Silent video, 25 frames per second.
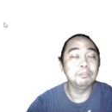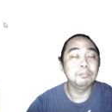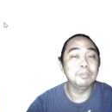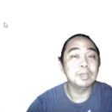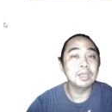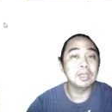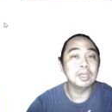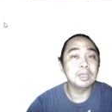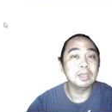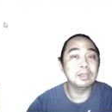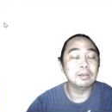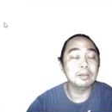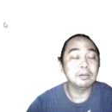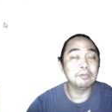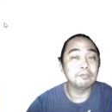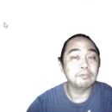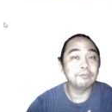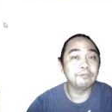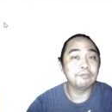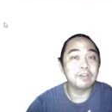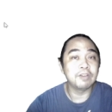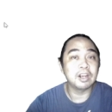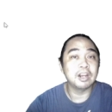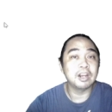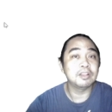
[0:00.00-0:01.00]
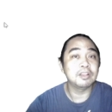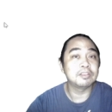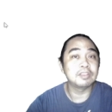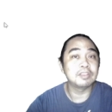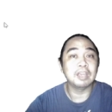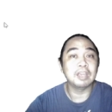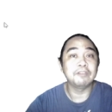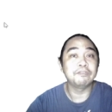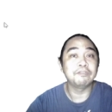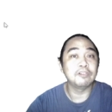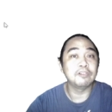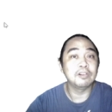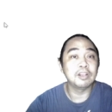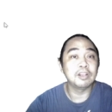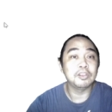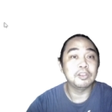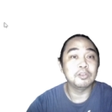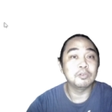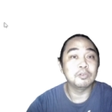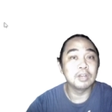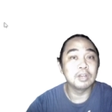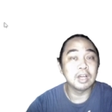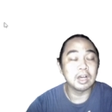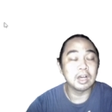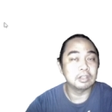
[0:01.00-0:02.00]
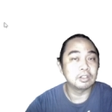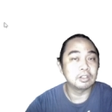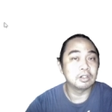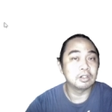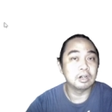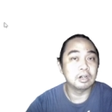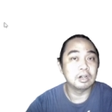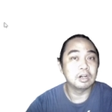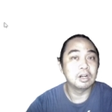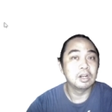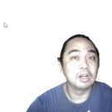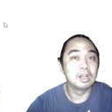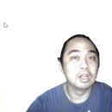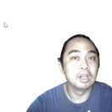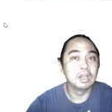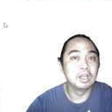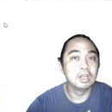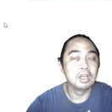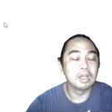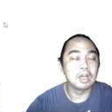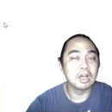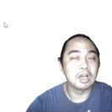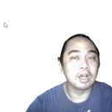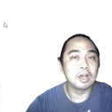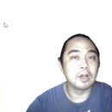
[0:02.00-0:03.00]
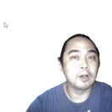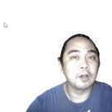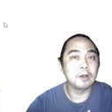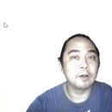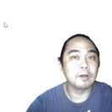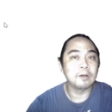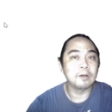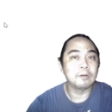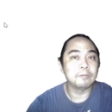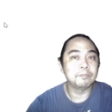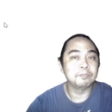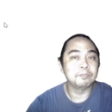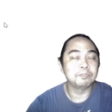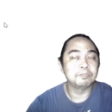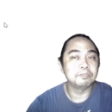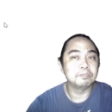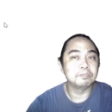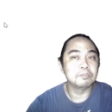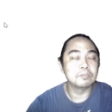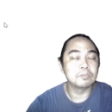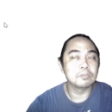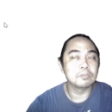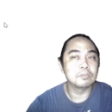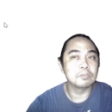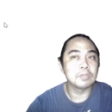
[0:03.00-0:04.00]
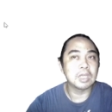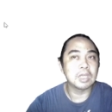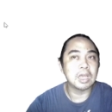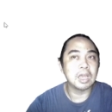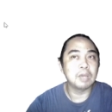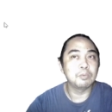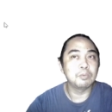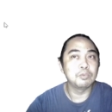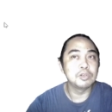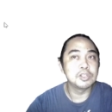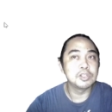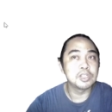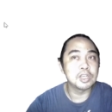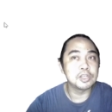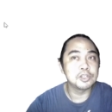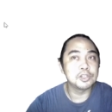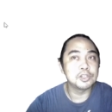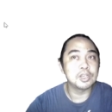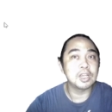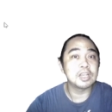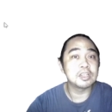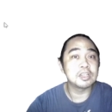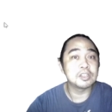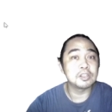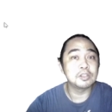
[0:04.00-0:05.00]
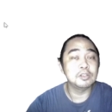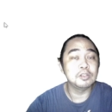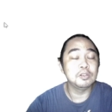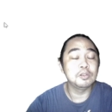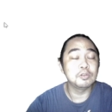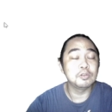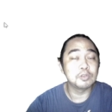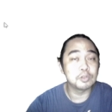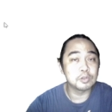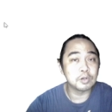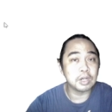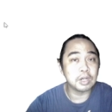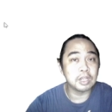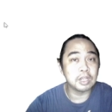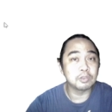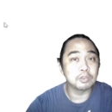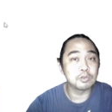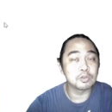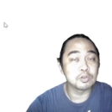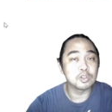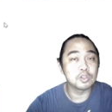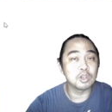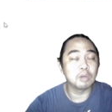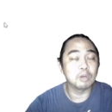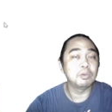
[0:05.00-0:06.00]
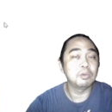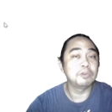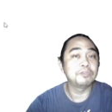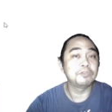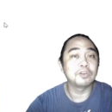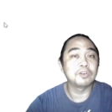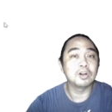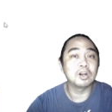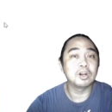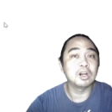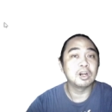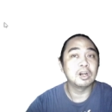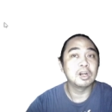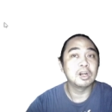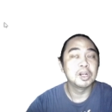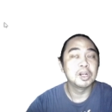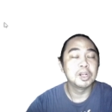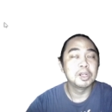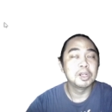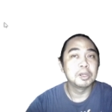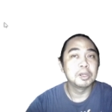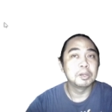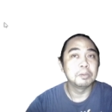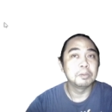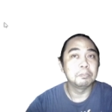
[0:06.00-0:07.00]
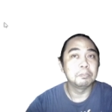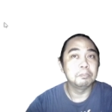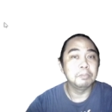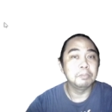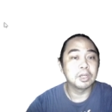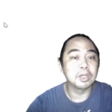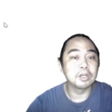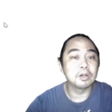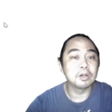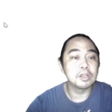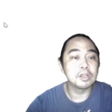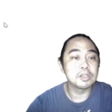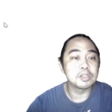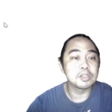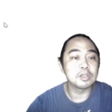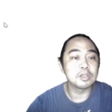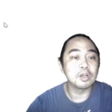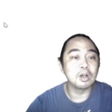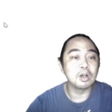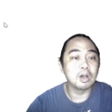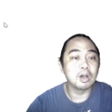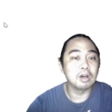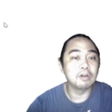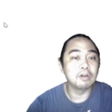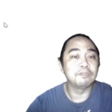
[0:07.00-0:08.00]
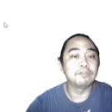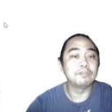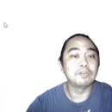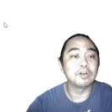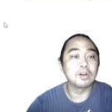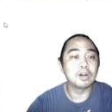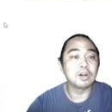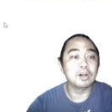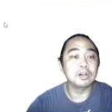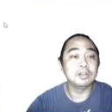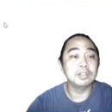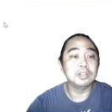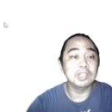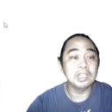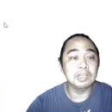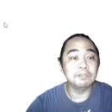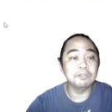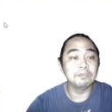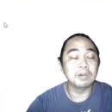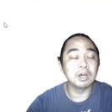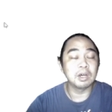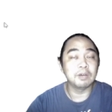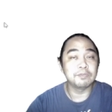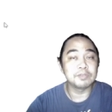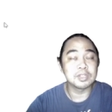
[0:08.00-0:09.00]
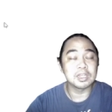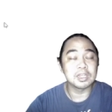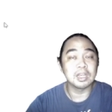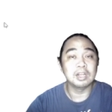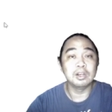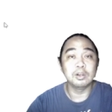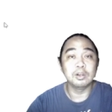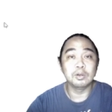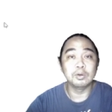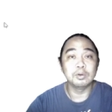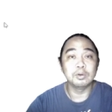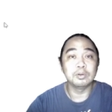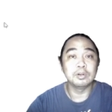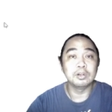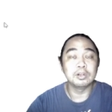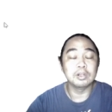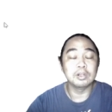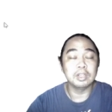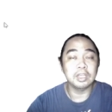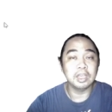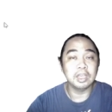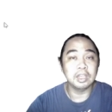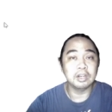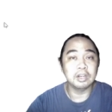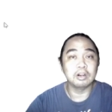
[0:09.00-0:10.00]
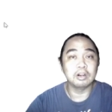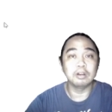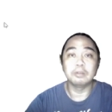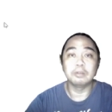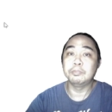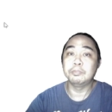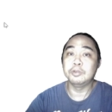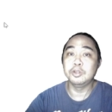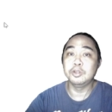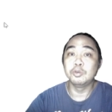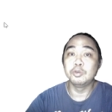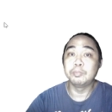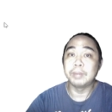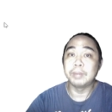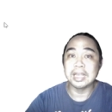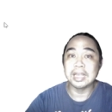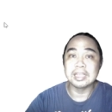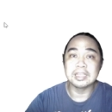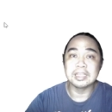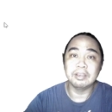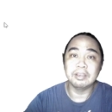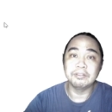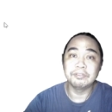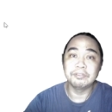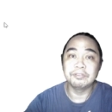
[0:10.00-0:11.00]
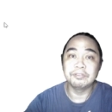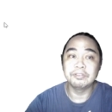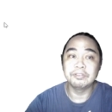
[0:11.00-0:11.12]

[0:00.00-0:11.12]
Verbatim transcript: be very thankful that you got her. Um, I would suggest you try to summon for her, because of her debuffs alone in her new passive.